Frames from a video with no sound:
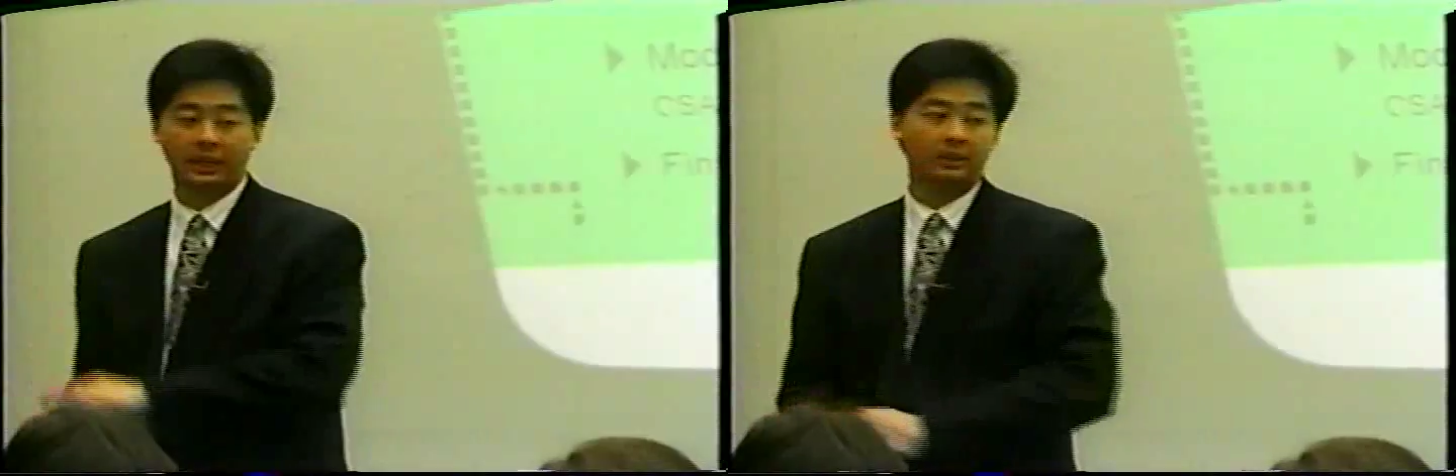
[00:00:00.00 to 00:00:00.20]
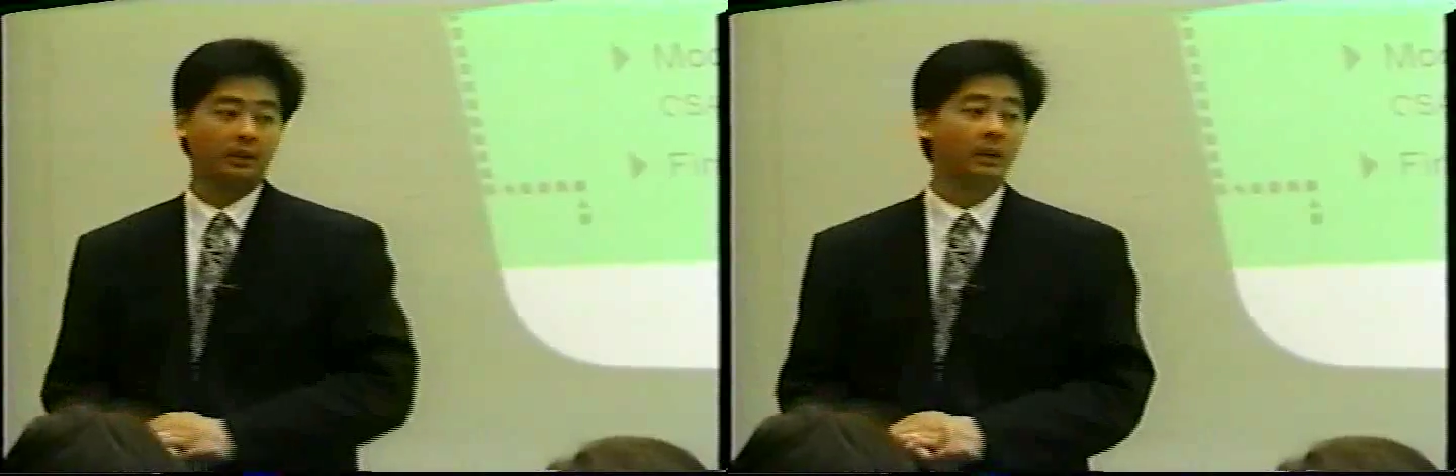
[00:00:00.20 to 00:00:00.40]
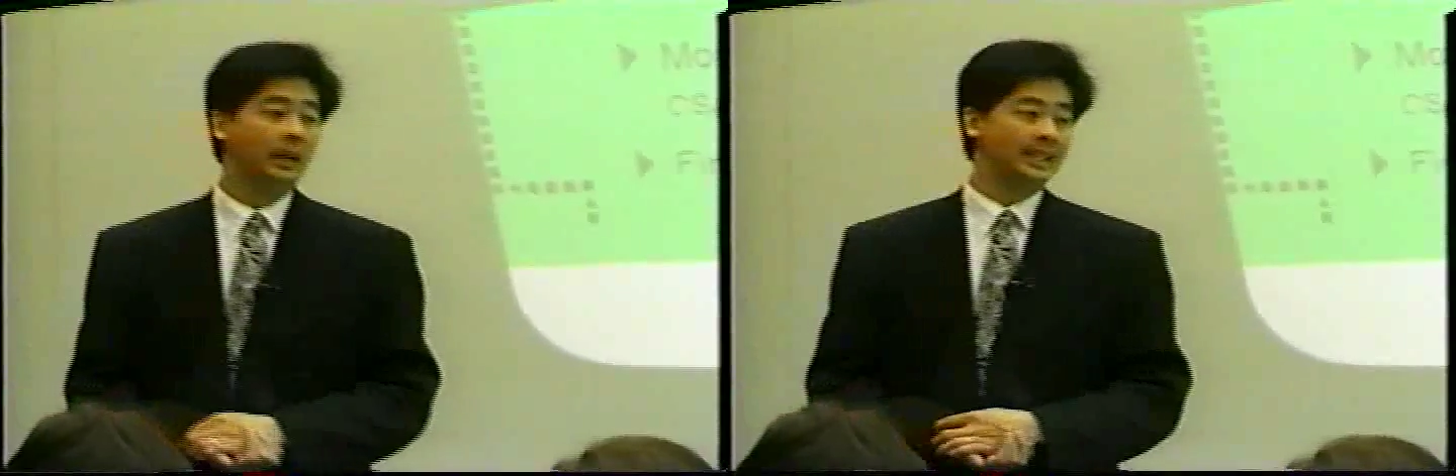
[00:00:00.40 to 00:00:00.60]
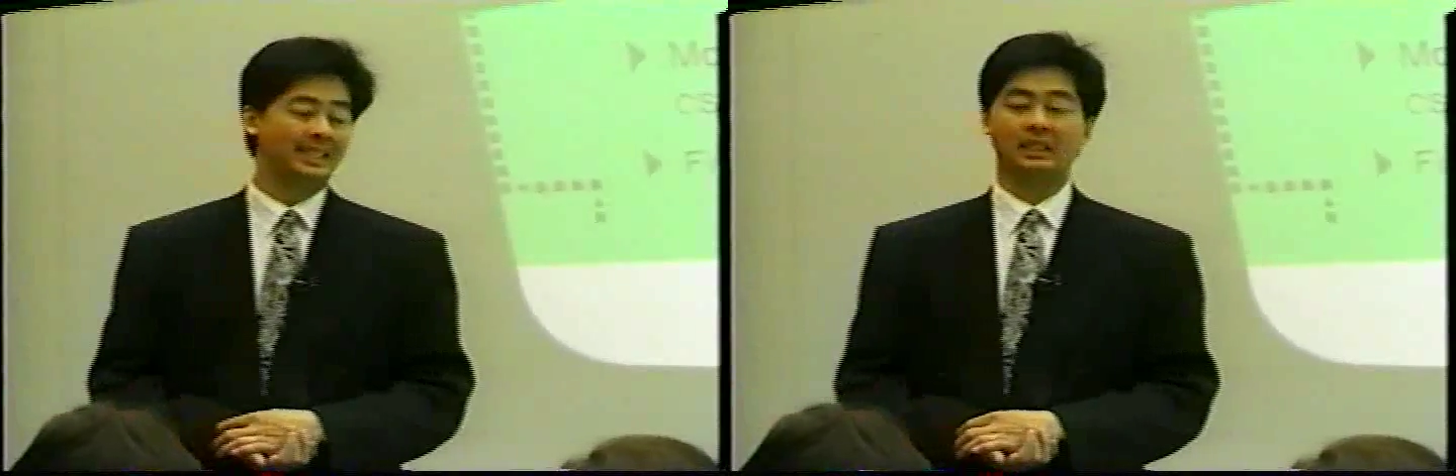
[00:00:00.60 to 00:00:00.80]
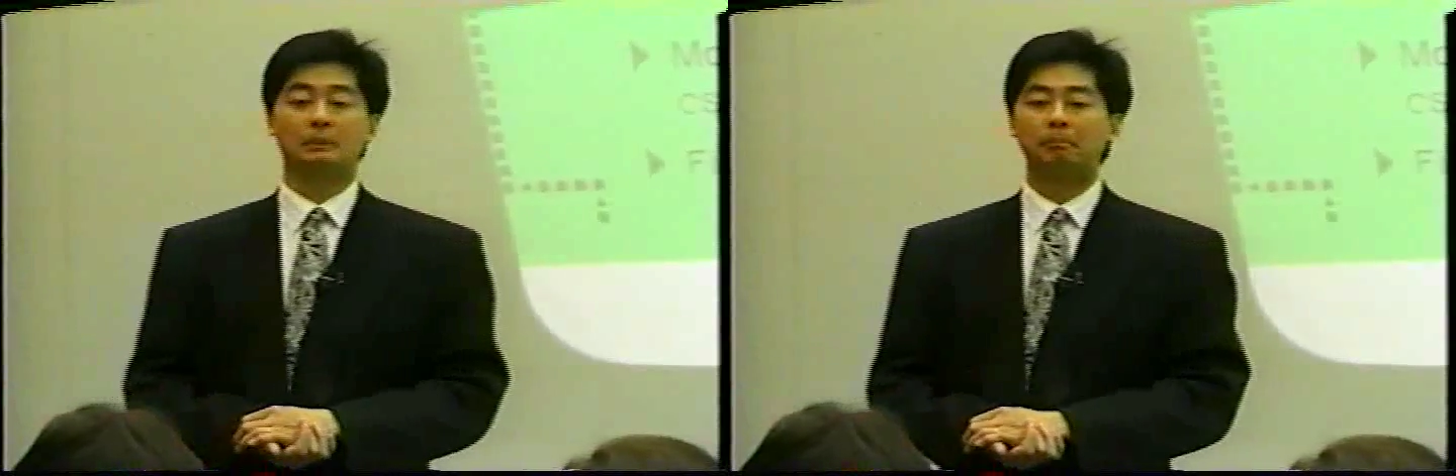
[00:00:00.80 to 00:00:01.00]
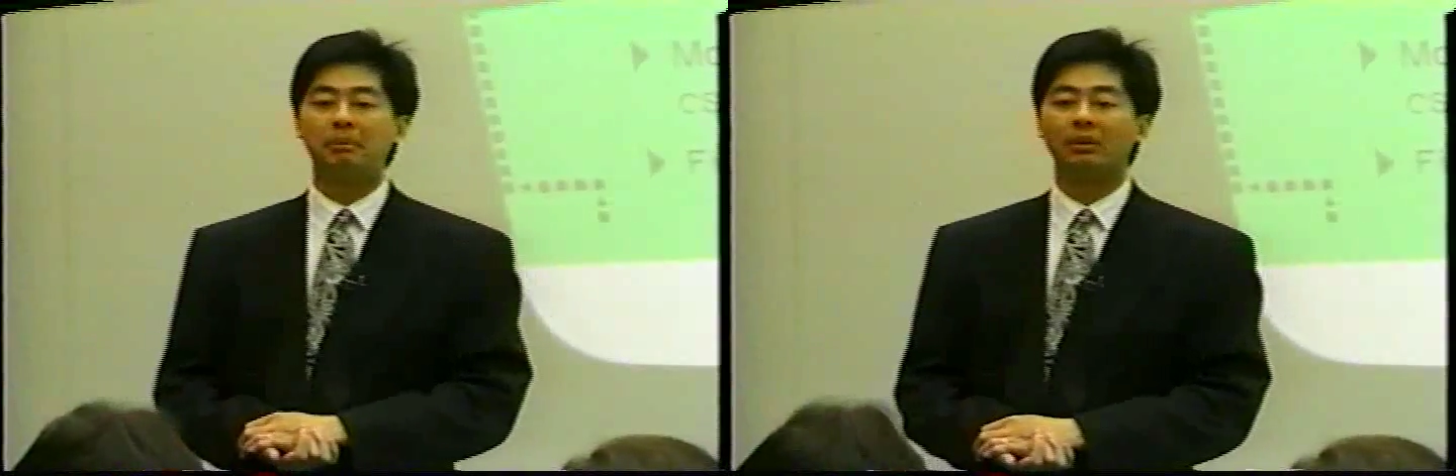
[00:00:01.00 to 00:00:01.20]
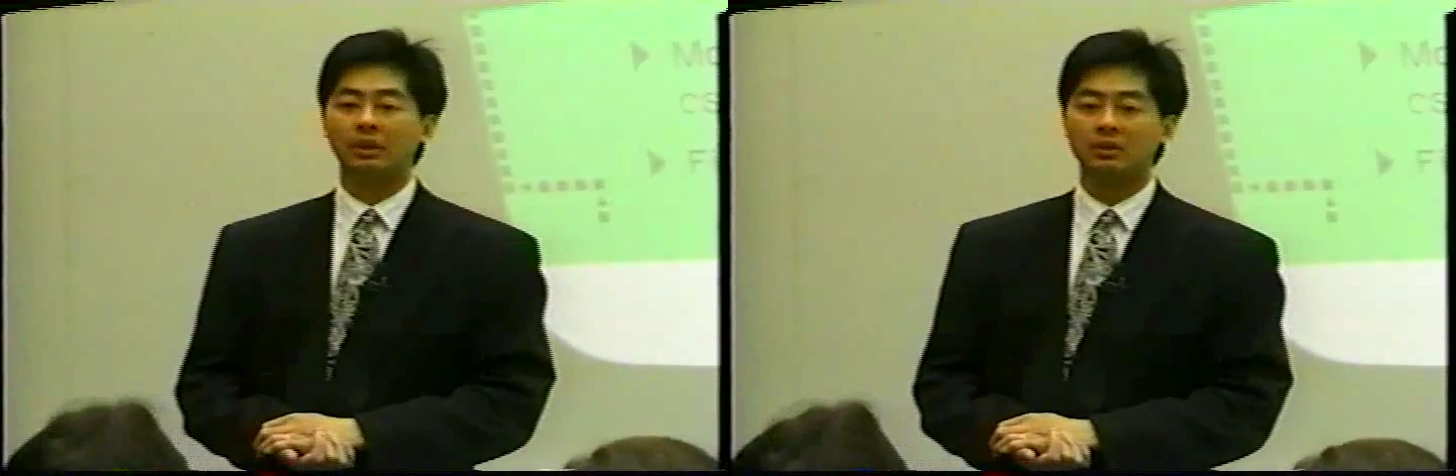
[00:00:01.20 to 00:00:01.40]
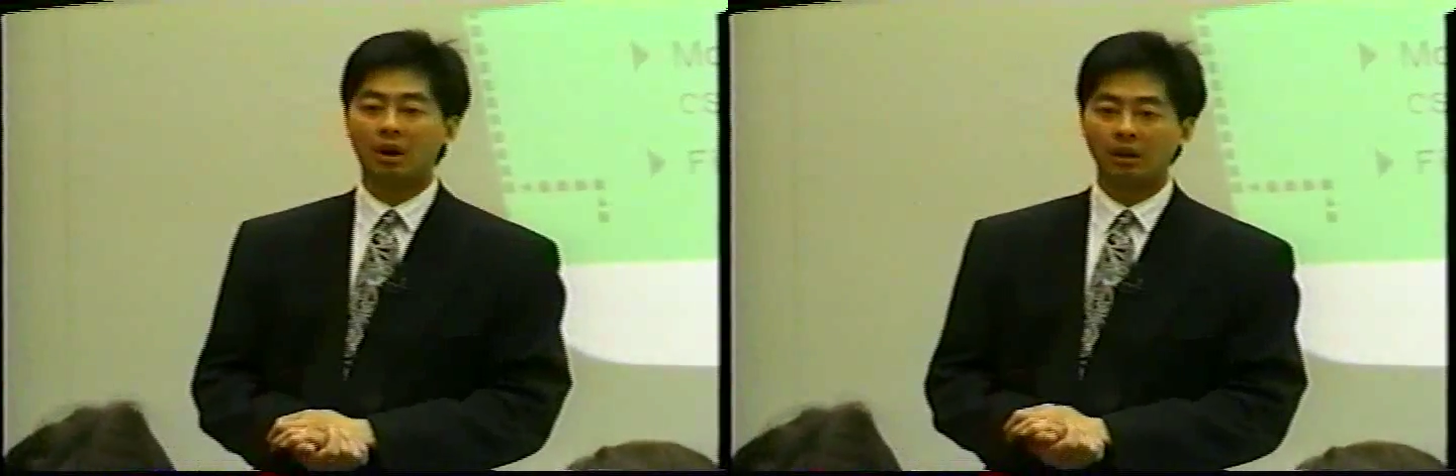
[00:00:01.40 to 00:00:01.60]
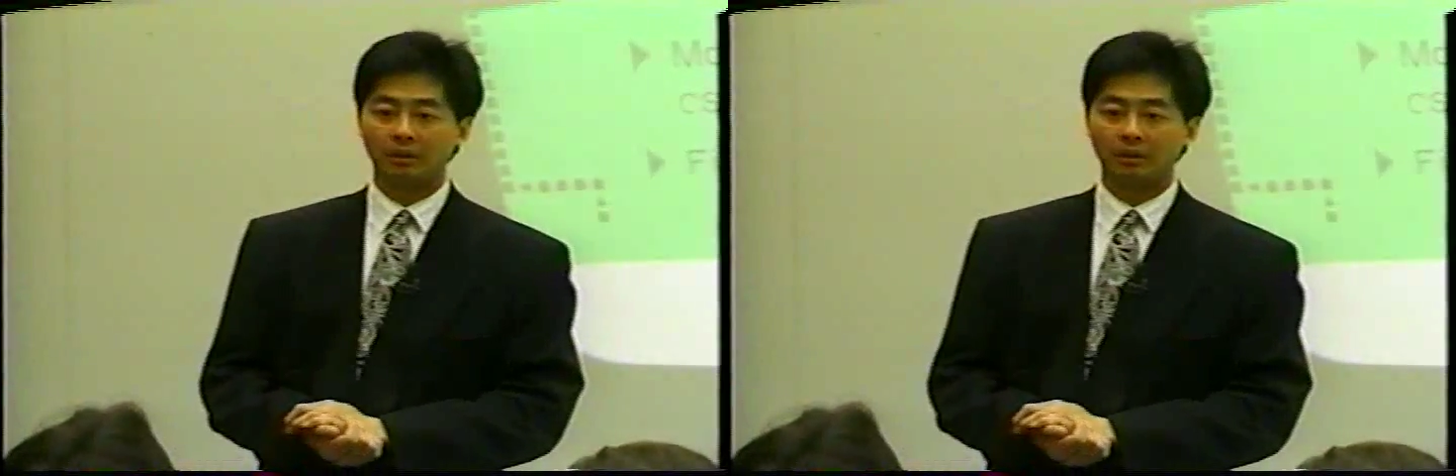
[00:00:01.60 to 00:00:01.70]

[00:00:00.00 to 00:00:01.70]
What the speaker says: I don't know, $6 billion,